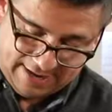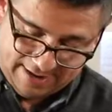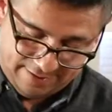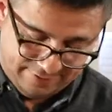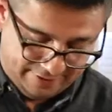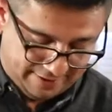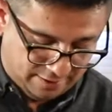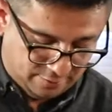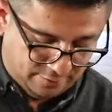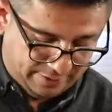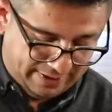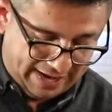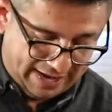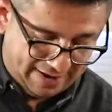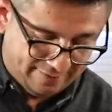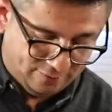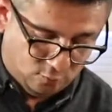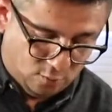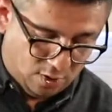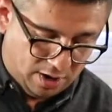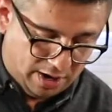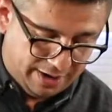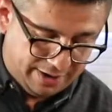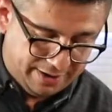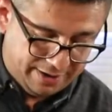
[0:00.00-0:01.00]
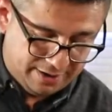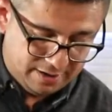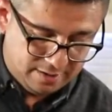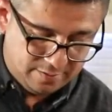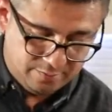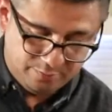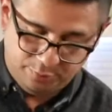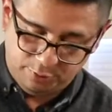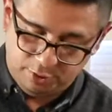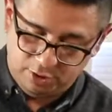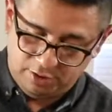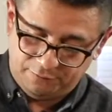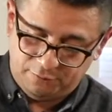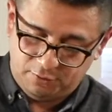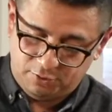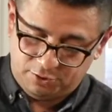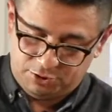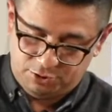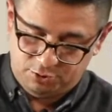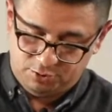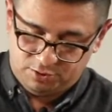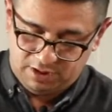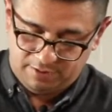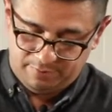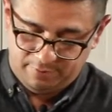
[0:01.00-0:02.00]
And then we have 1 beautiful
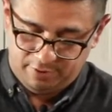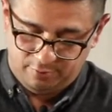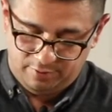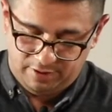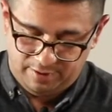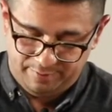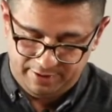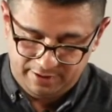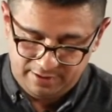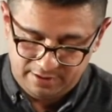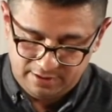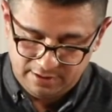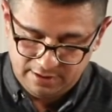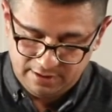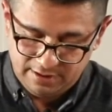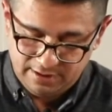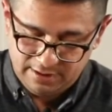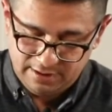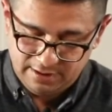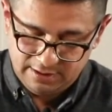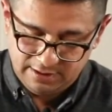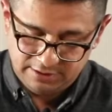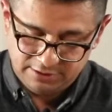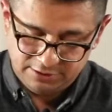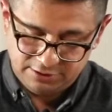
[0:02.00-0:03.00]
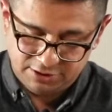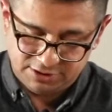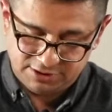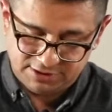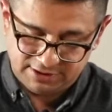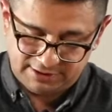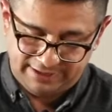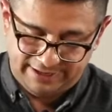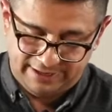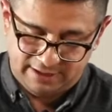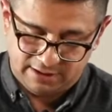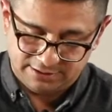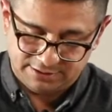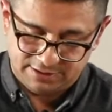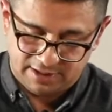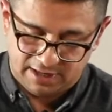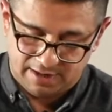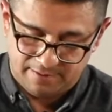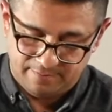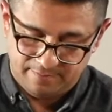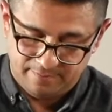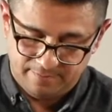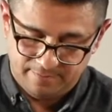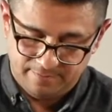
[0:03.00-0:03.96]
cucumber ribbon just to lay on top.